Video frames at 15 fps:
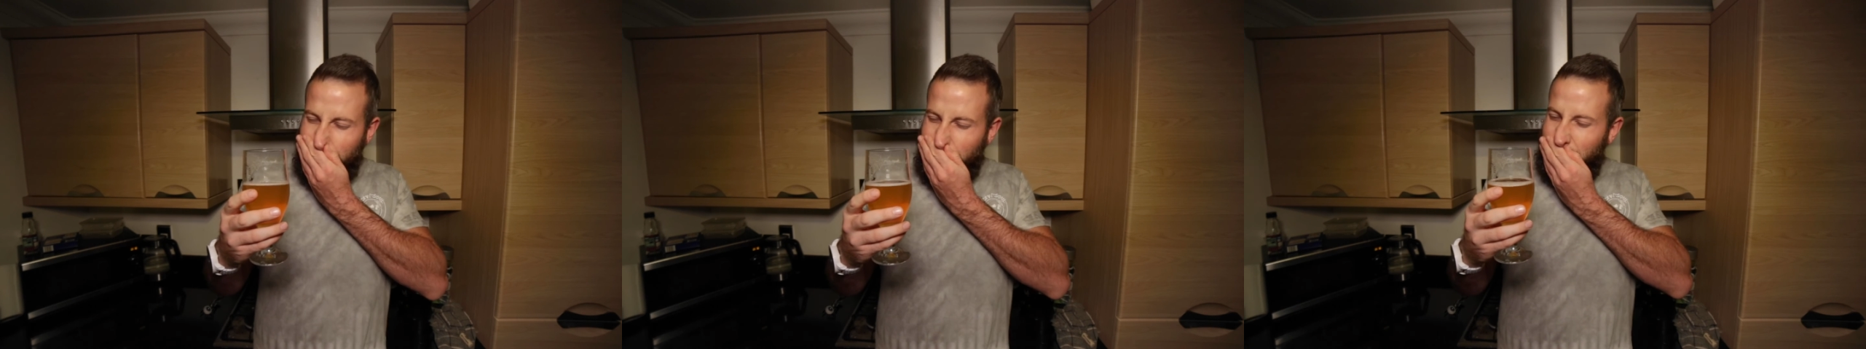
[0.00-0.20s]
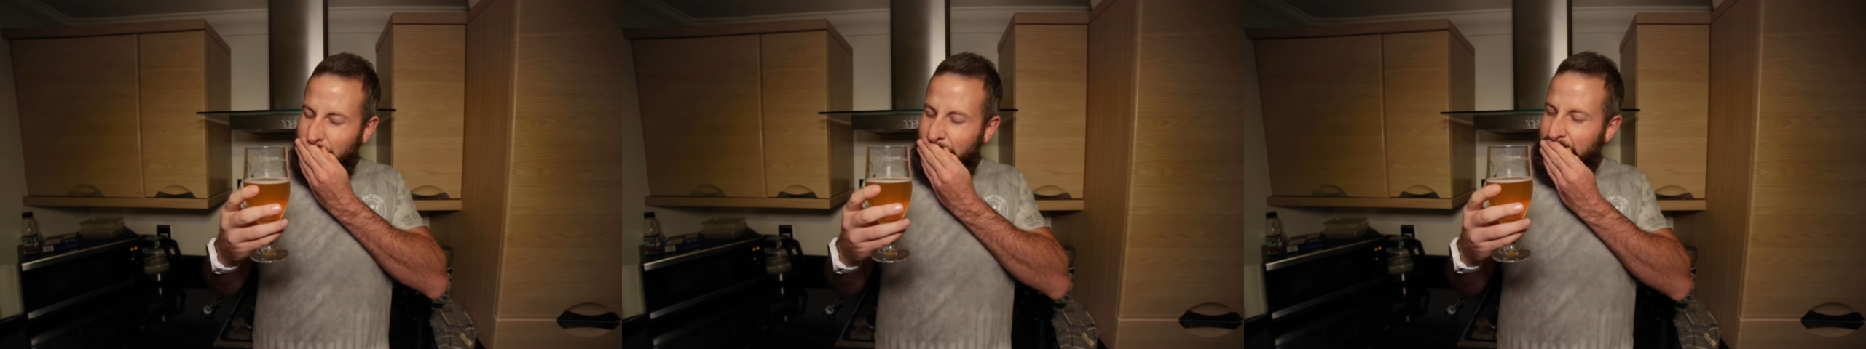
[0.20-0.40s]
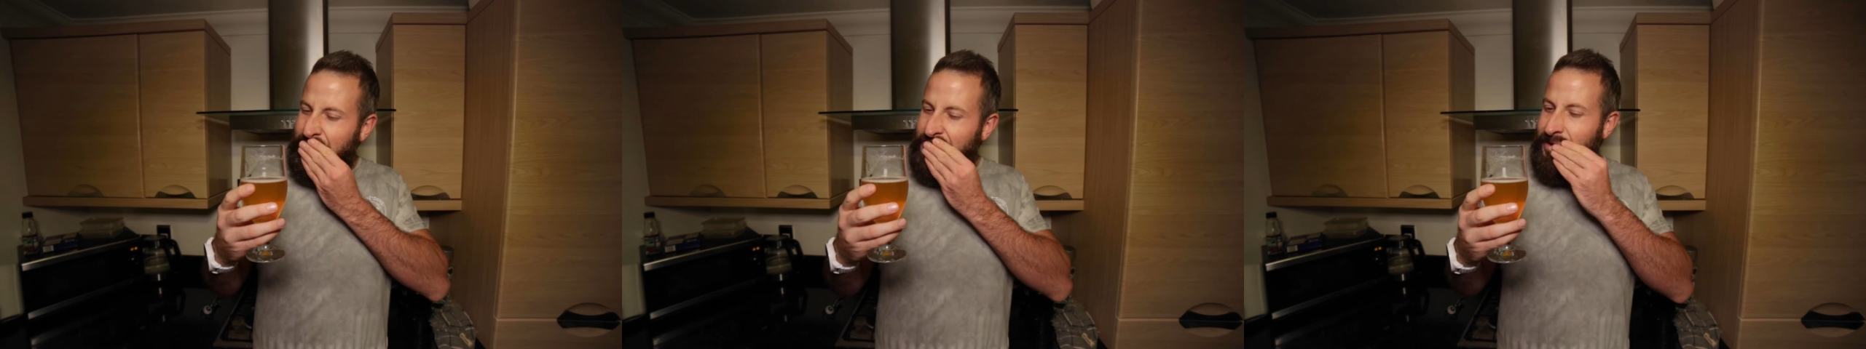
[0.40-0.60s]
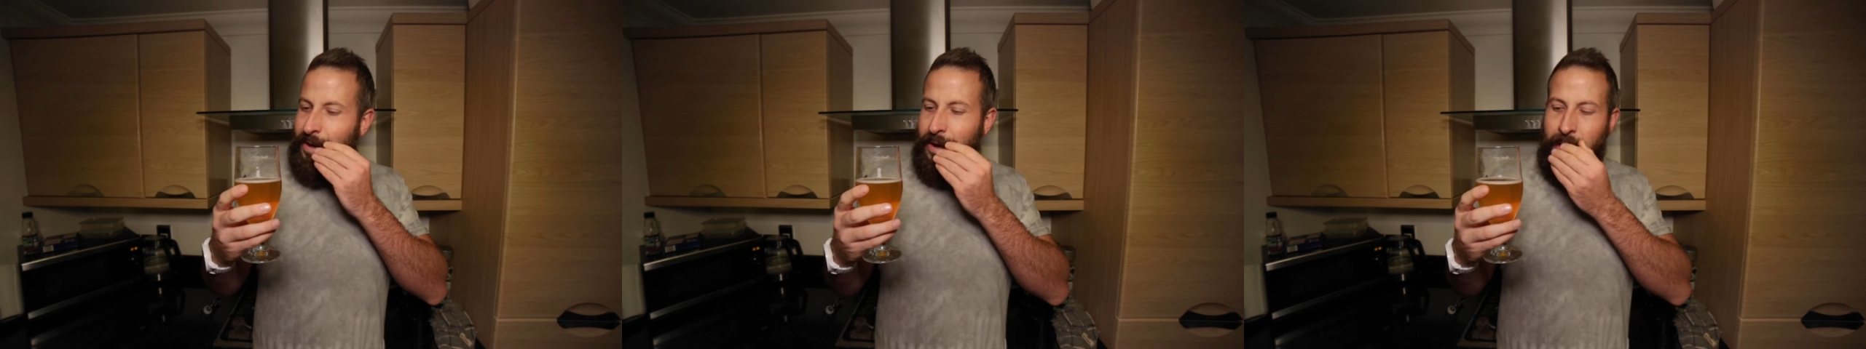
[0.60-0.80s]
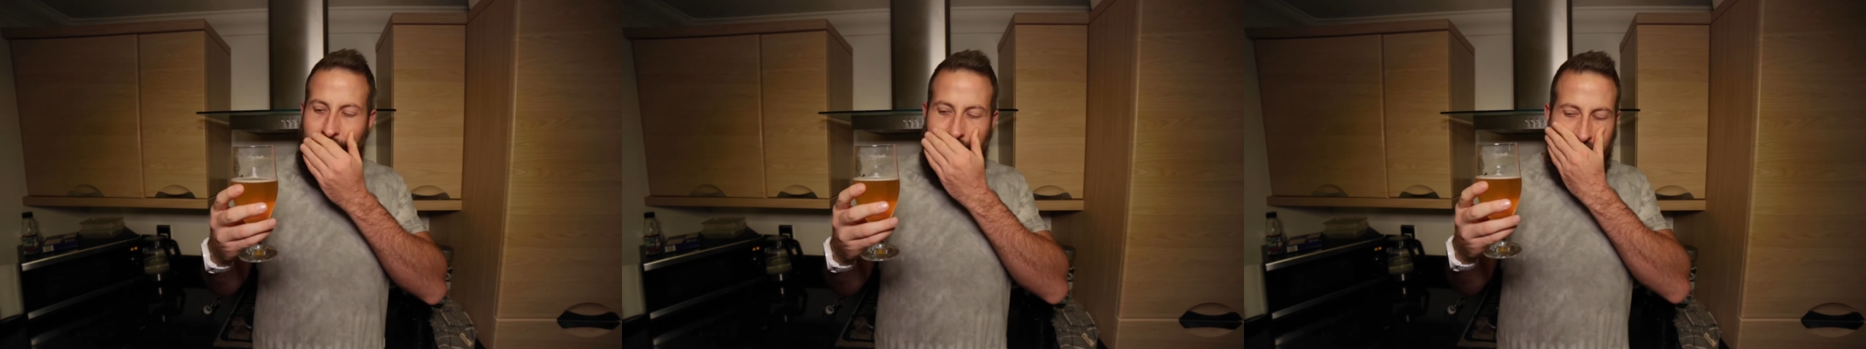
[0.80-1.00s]

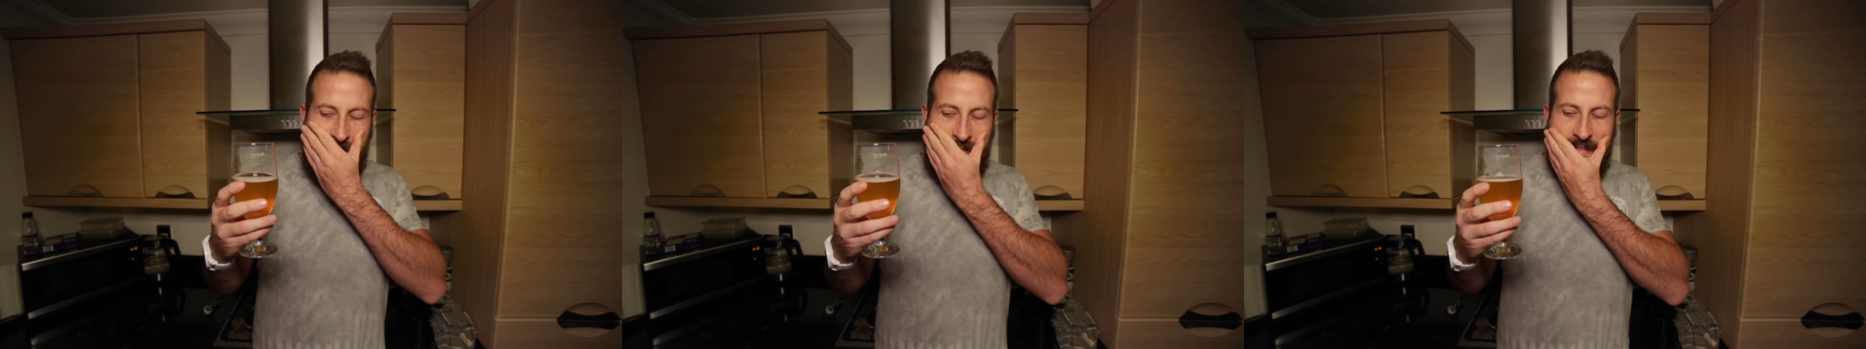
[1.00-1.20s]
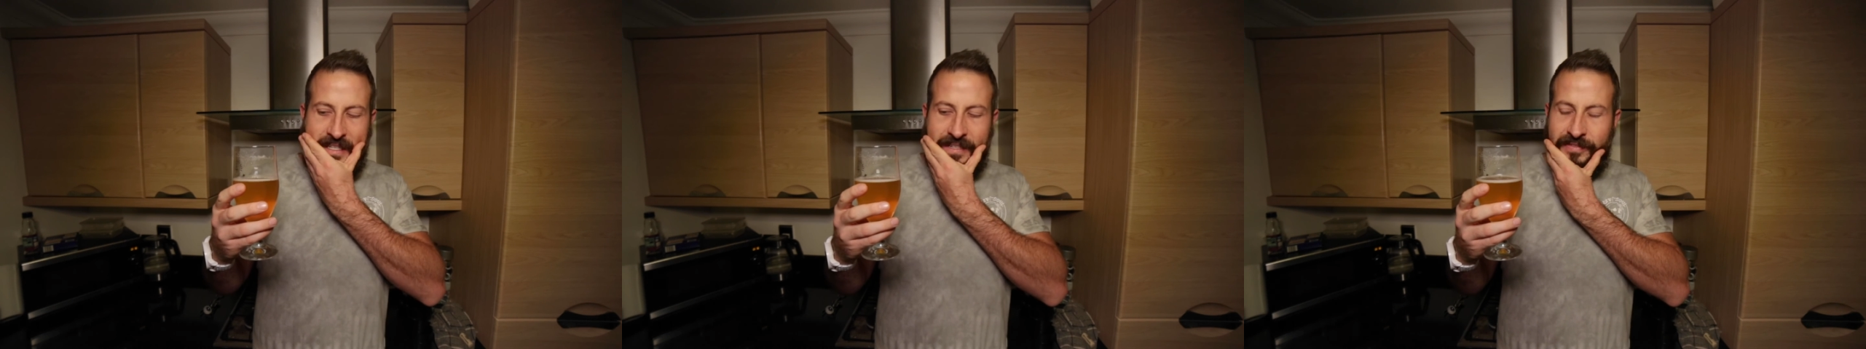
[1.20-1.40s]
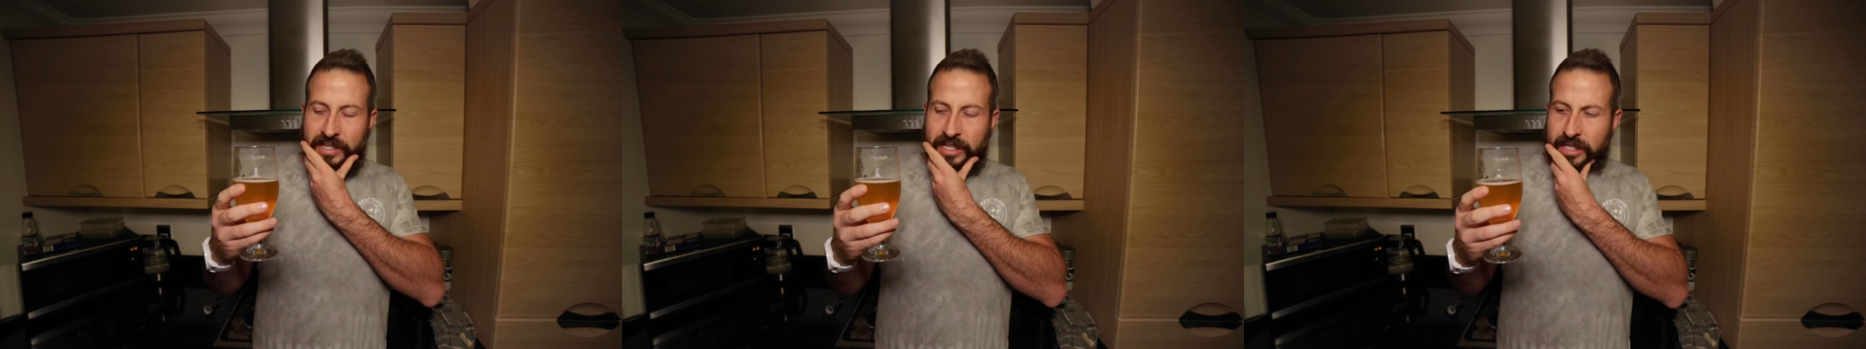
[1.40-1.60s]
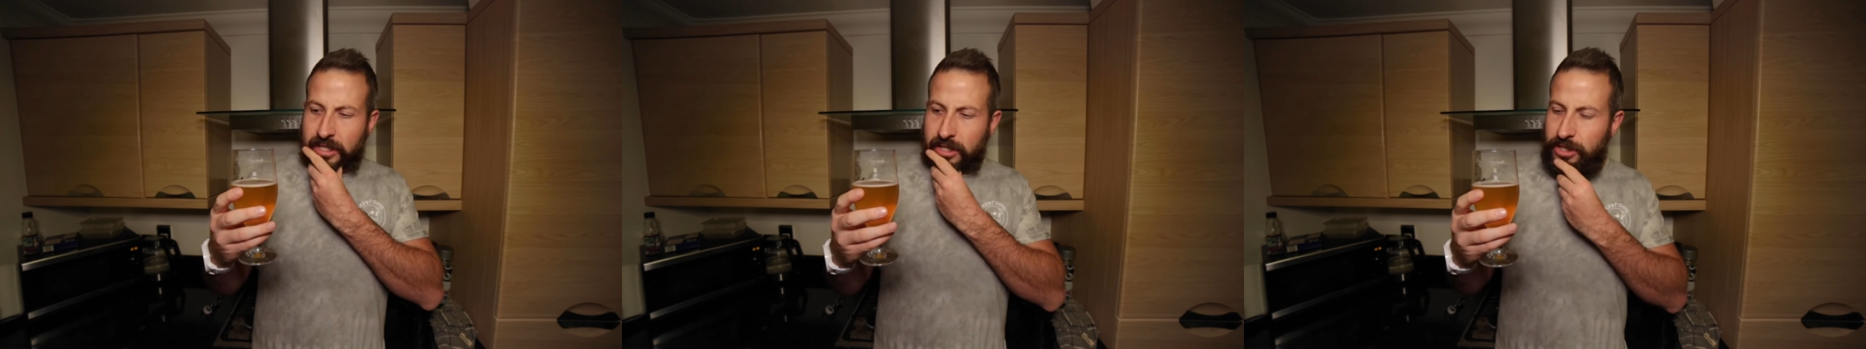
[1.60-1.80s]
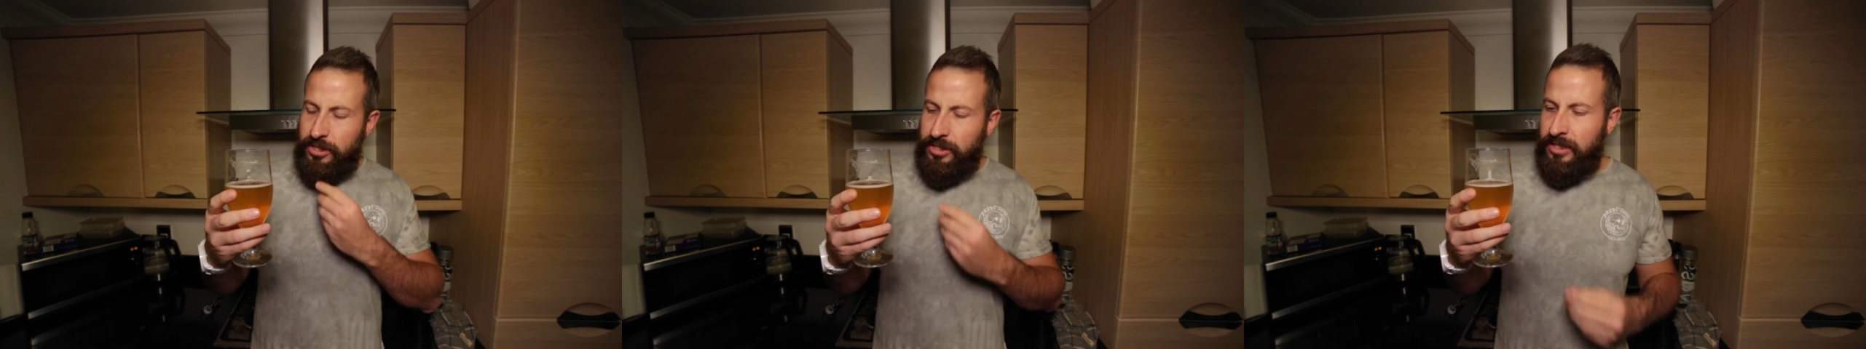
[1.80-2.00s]
I'd have to give it a
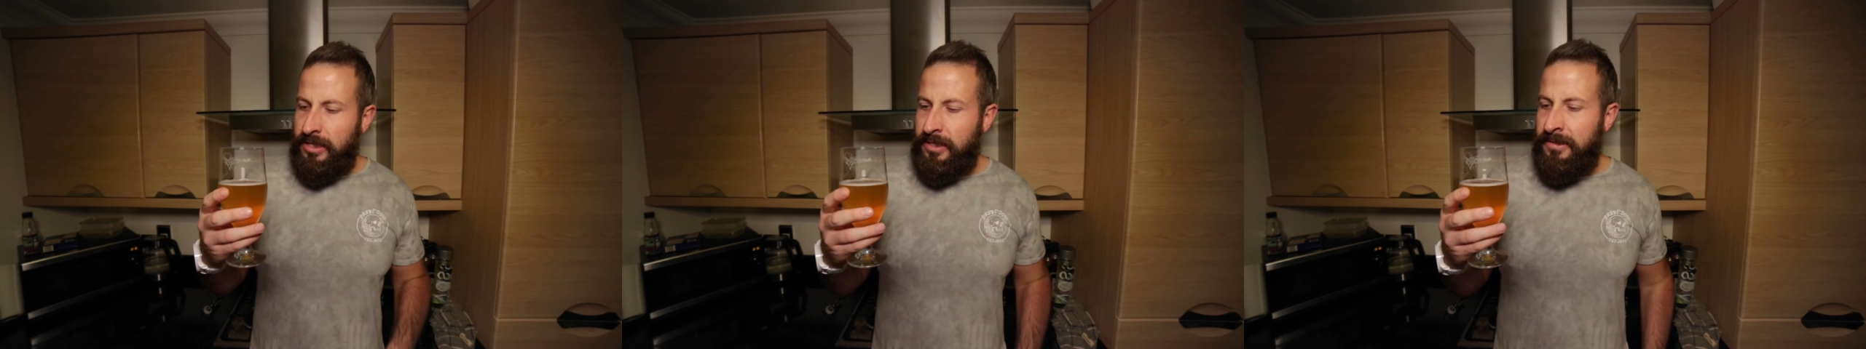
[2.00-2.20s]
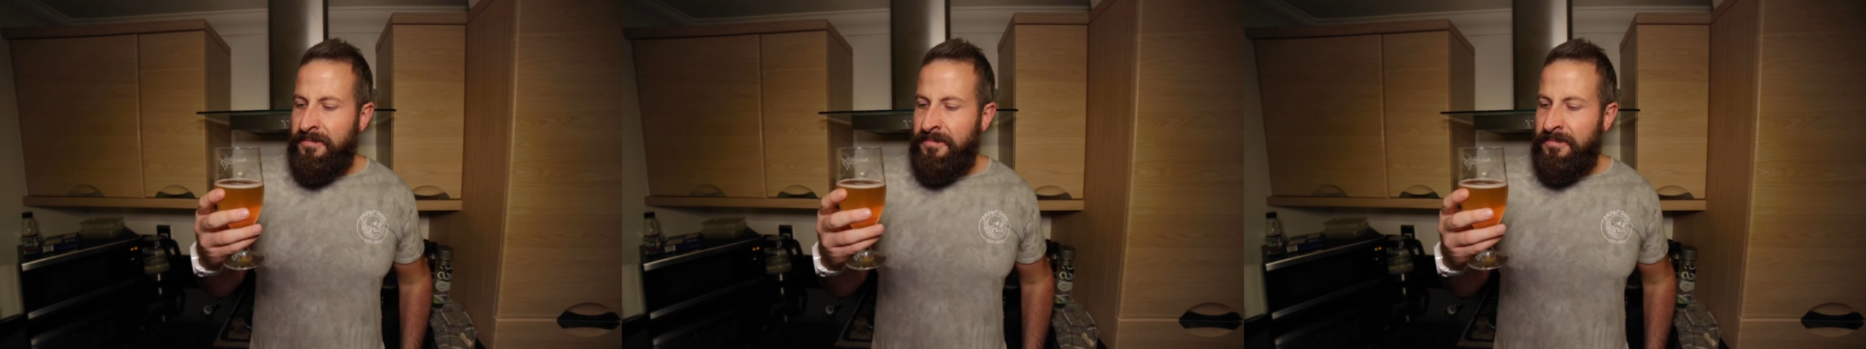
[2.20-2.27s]
good,